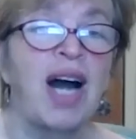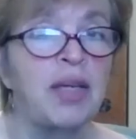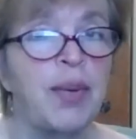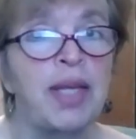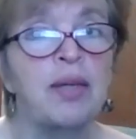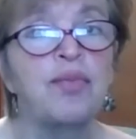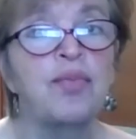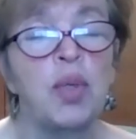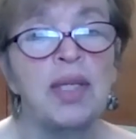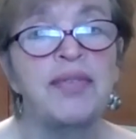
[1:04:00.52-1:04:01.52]
following the
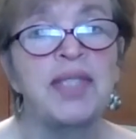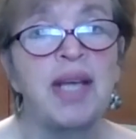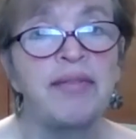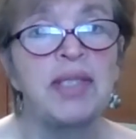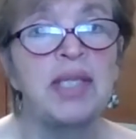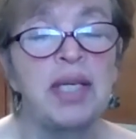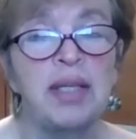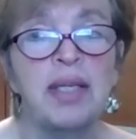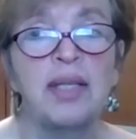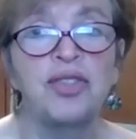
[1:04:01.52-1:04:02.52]
rule of
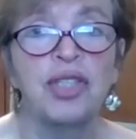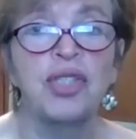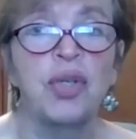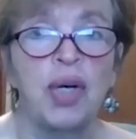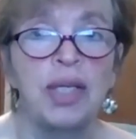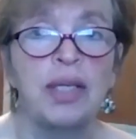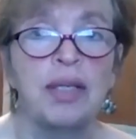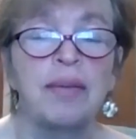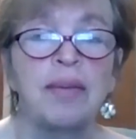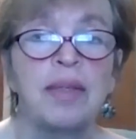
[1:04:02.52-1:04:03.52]
17 that I just taught
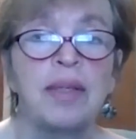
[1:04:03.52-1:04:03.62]
you.